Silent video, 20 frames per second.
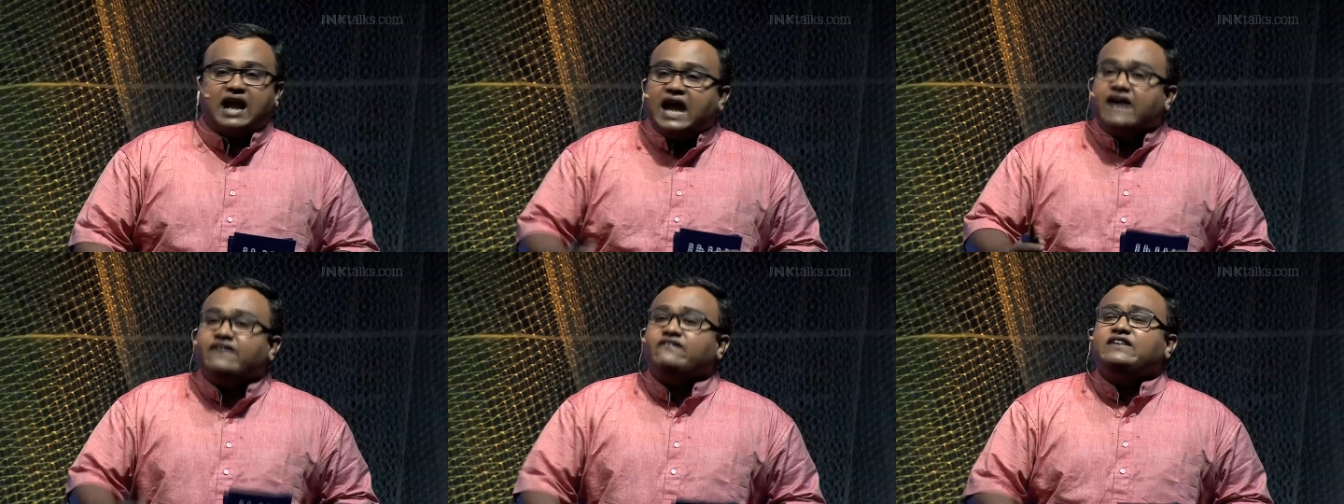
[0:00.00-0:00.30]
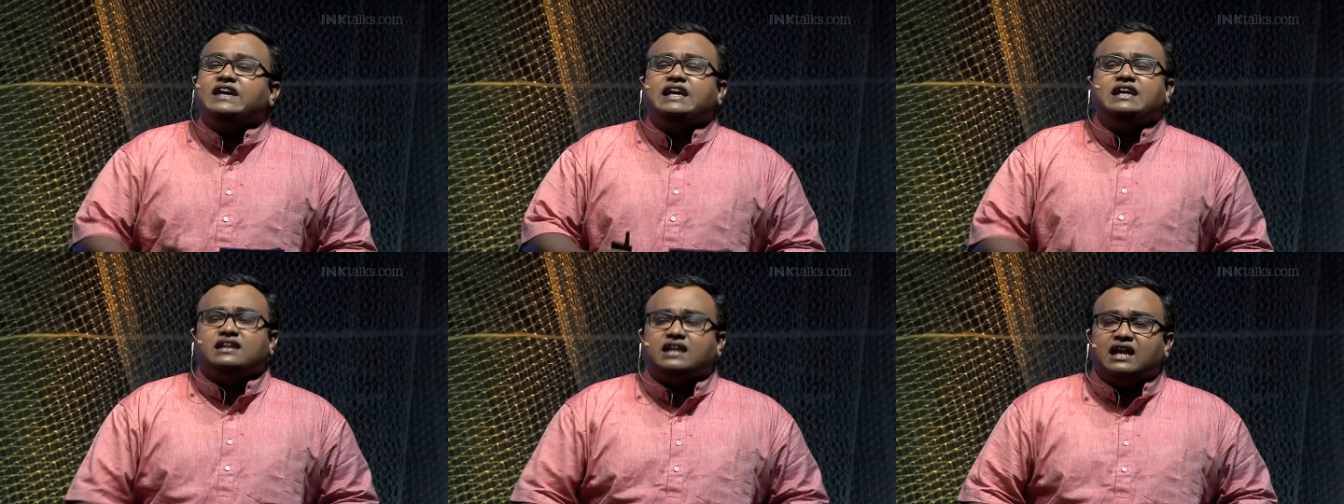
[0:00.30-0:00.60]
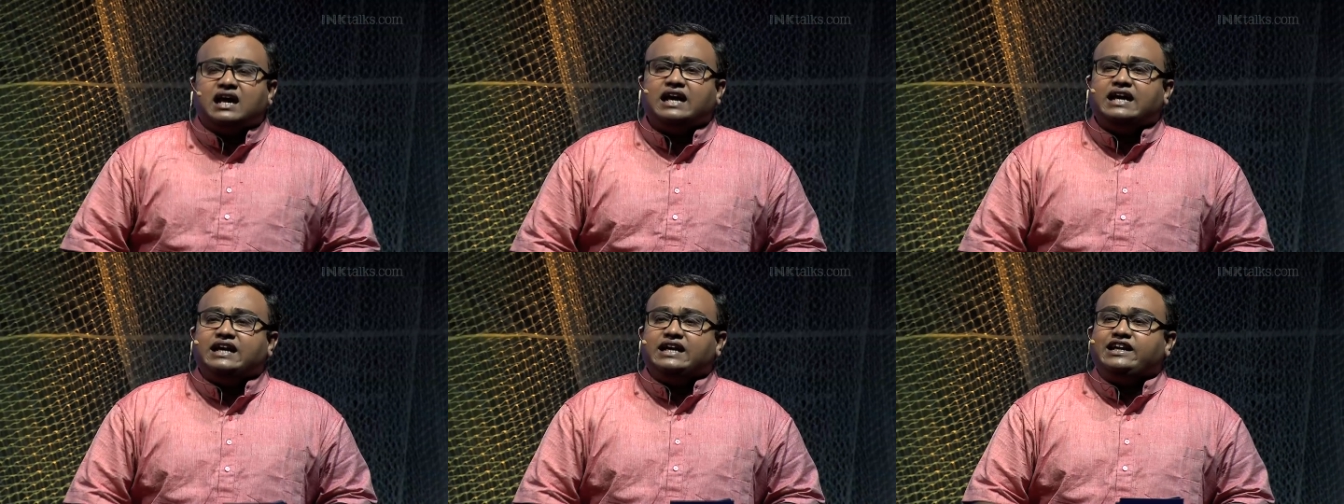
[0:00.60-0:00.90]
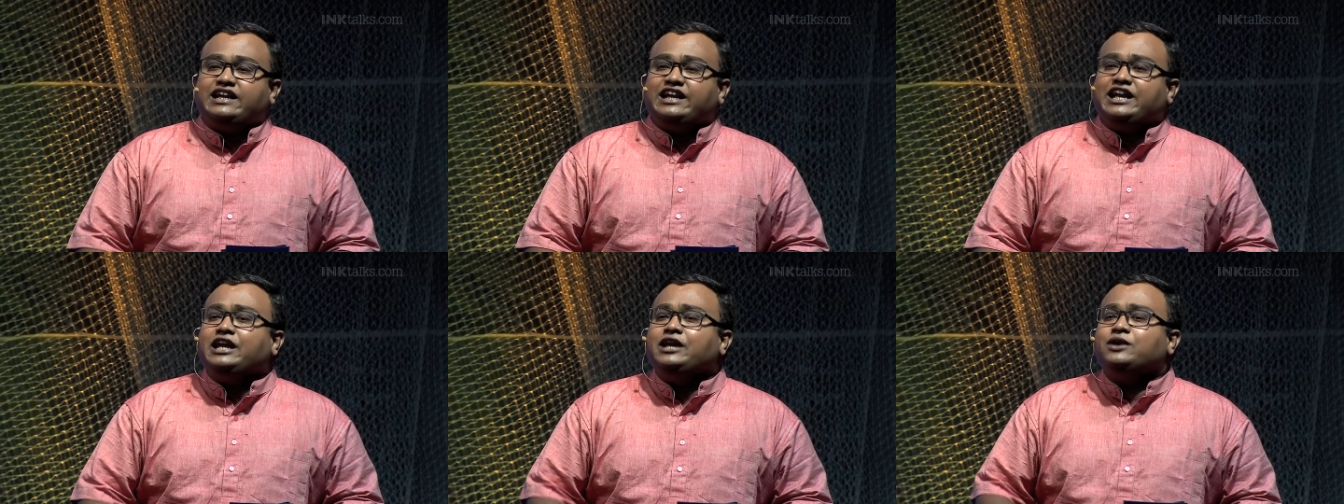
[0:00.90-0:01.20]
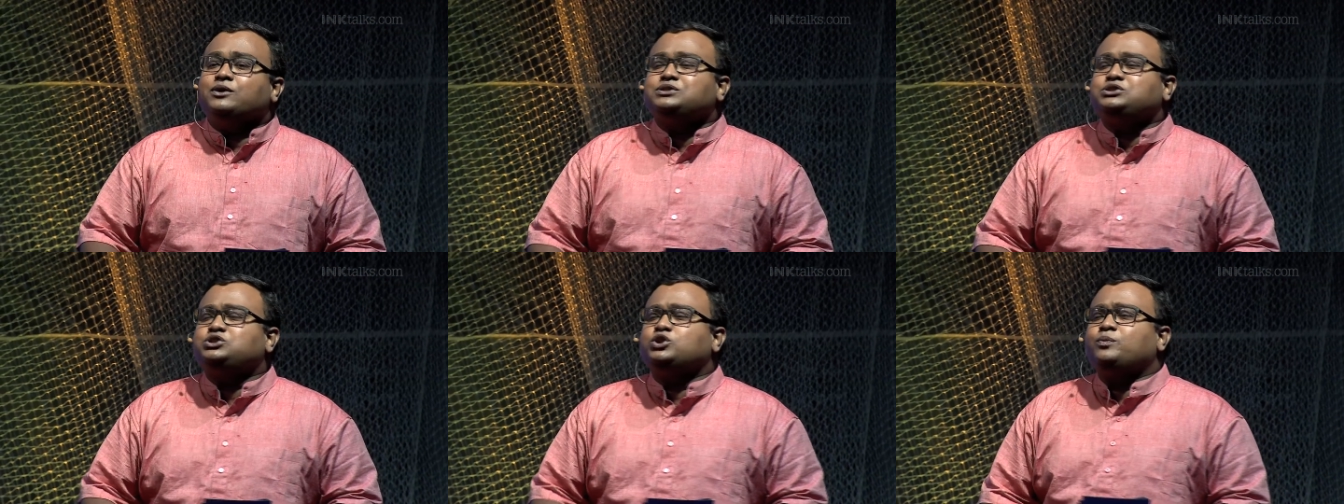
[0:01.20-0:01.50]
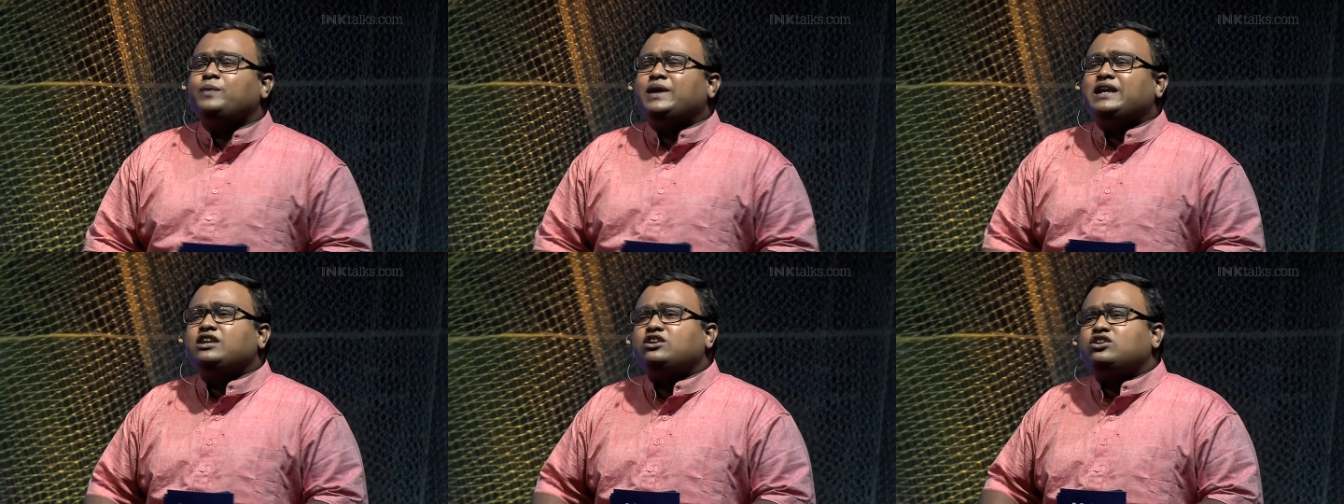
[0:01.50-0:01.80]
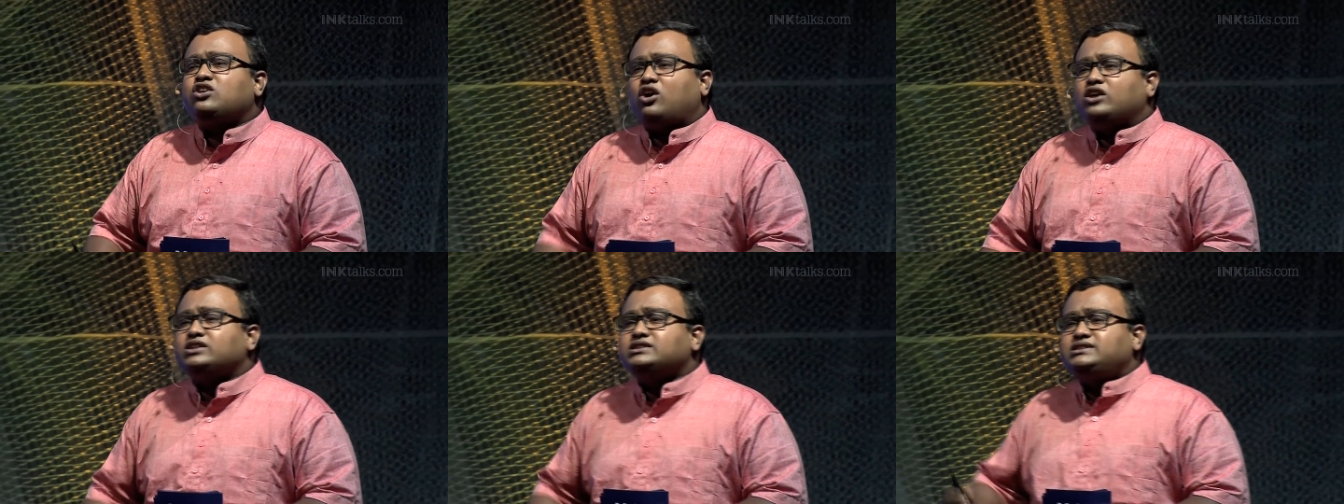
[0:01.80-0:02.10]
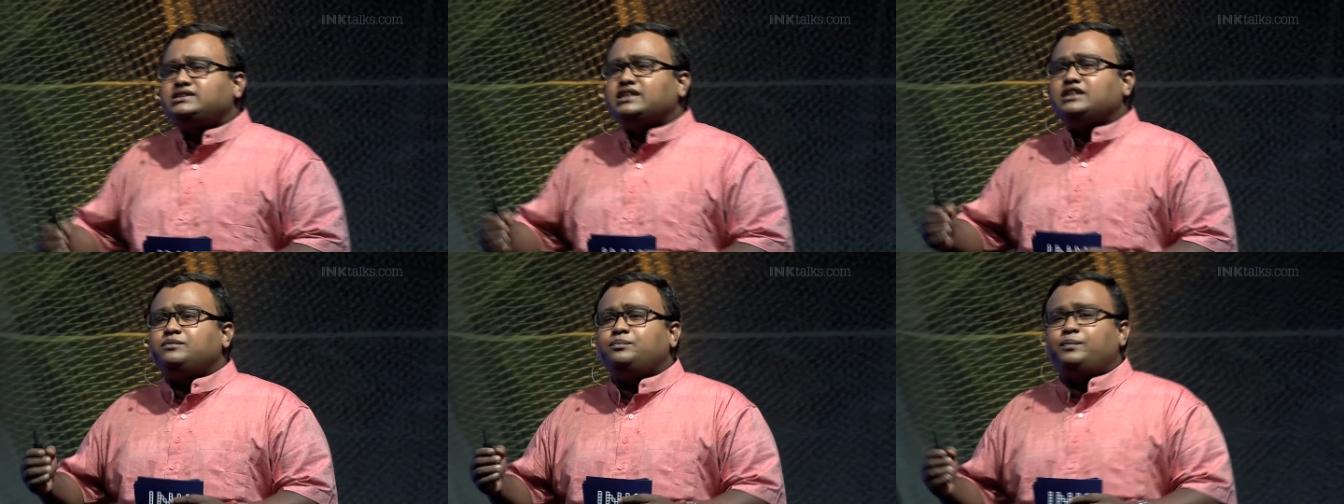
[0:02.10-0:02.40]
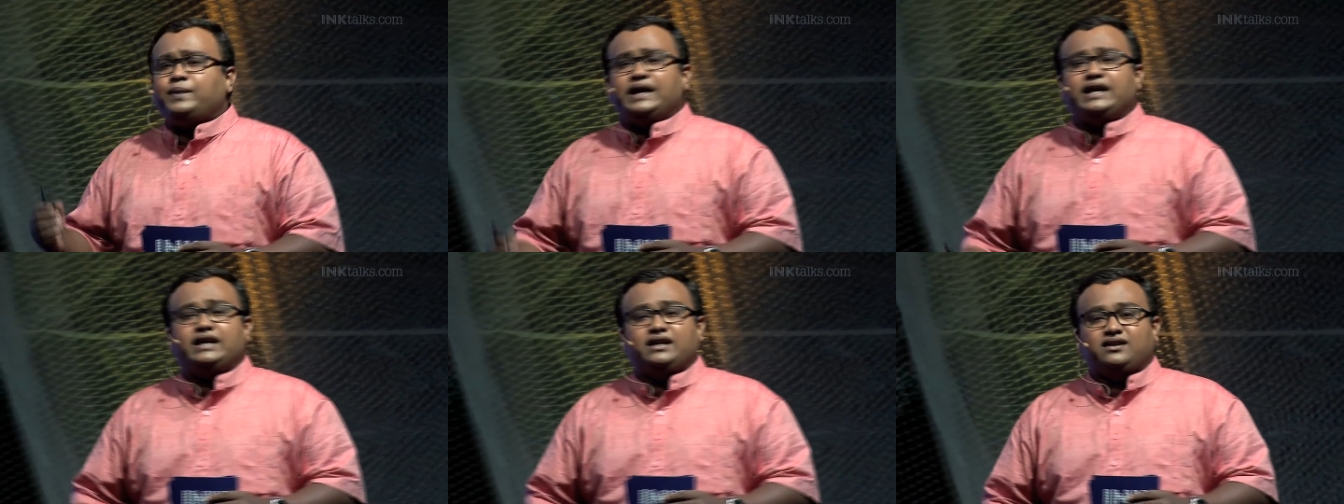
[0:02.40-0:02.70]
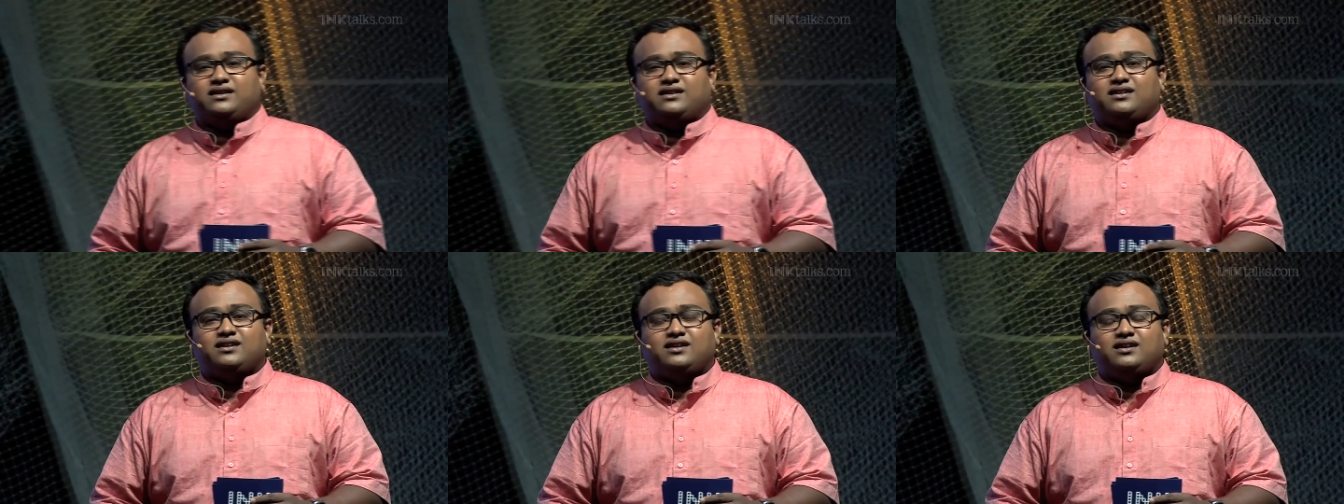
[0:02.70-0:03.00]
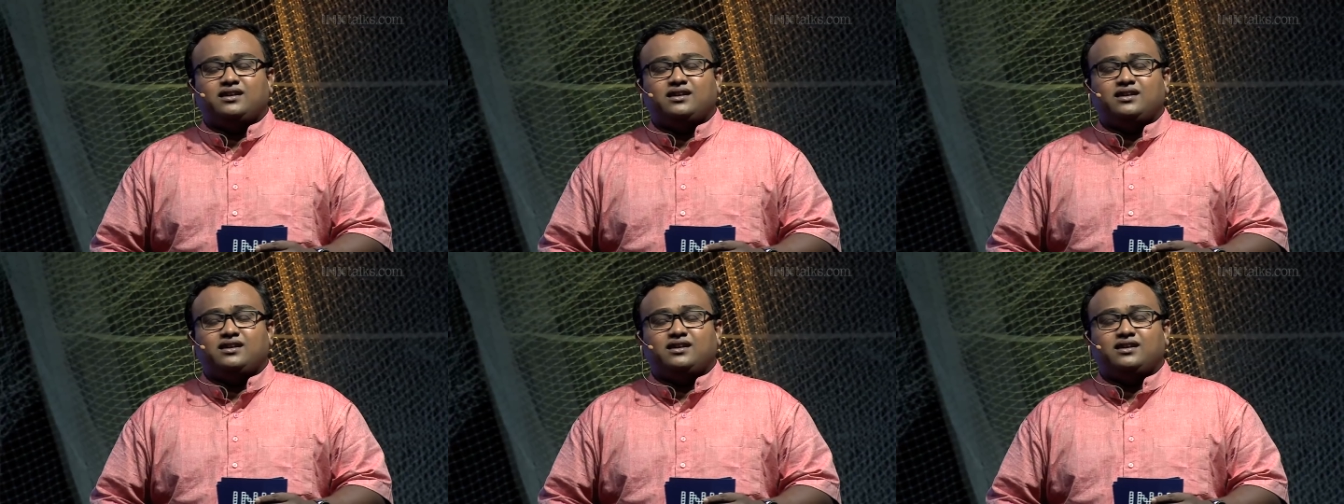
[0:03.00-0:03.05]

Every night, he used to be in constant pain,